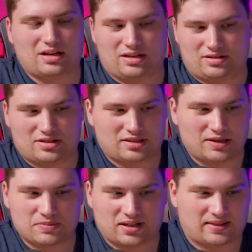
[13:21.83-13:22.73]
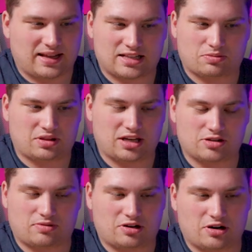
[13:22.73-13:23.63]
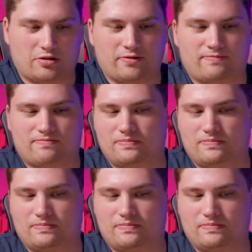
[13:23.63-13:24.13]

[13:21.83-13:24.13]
It just seems like that's where things will go